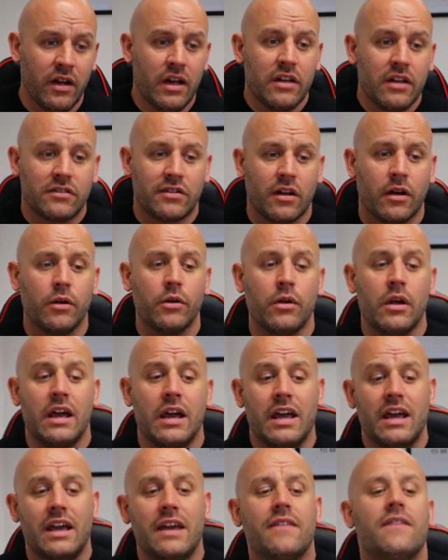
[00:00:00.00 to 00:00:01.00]
So
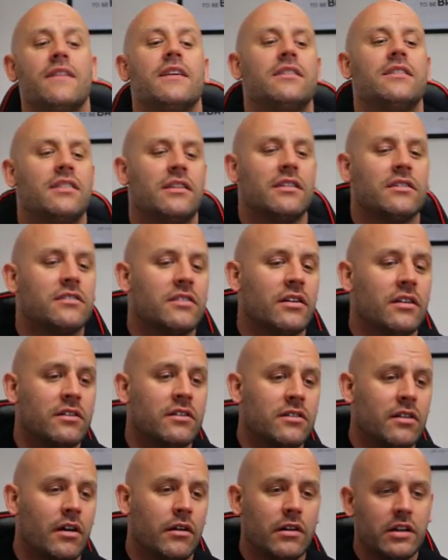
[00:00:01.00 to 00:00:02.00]
in this
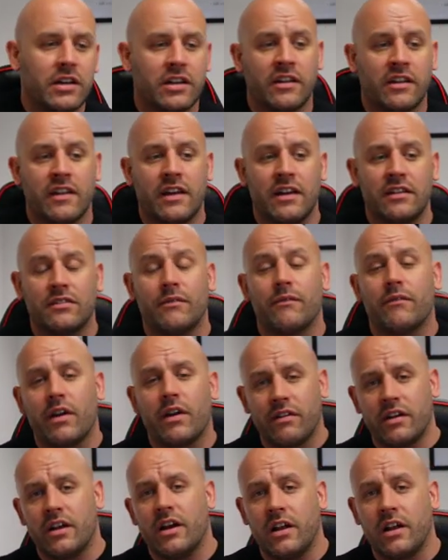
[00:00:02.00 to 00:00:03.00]
instance, I'm looking at this
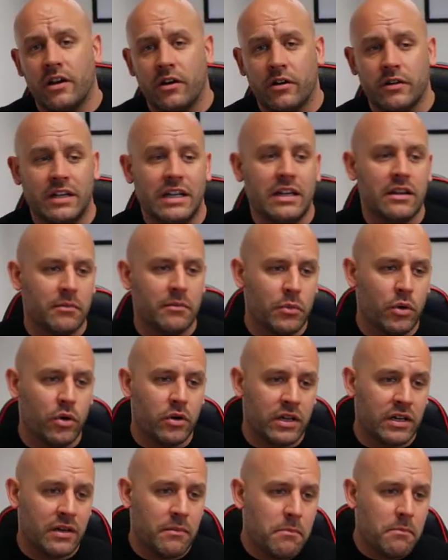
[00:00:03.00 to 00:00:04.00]
very early on in the morning,